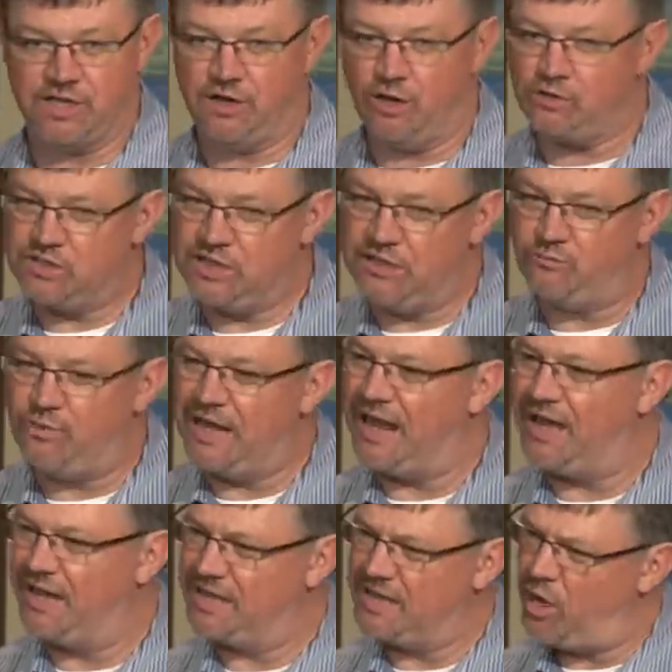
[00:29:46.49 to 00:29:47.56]
You're not
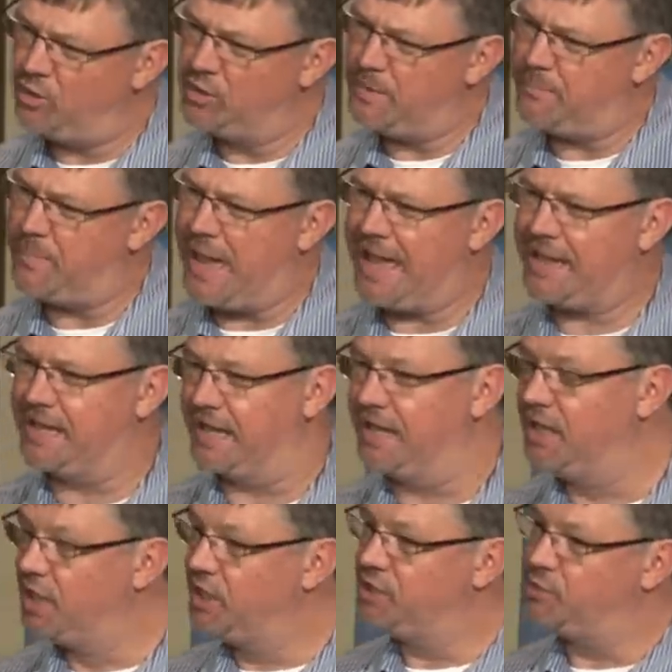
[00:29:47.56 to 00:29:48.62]
relying on the
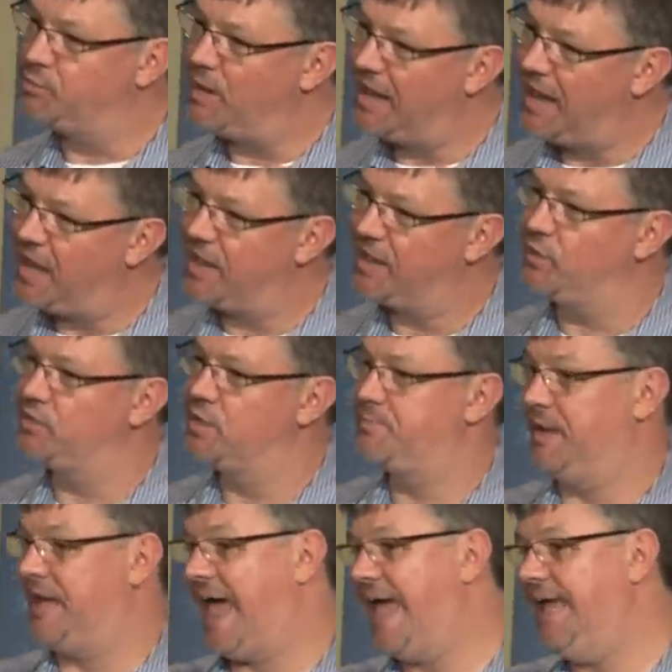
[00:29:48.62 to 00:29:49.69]
packet. You're relying on the
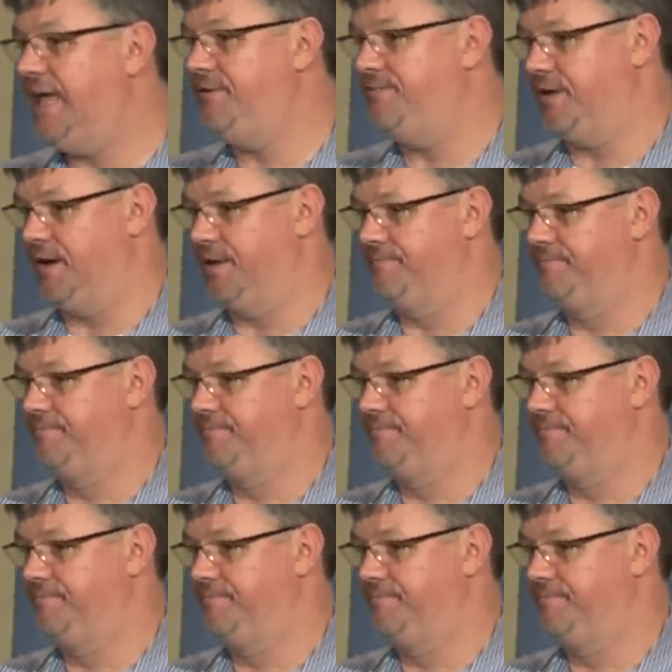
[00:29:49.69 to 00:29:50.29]
behavior.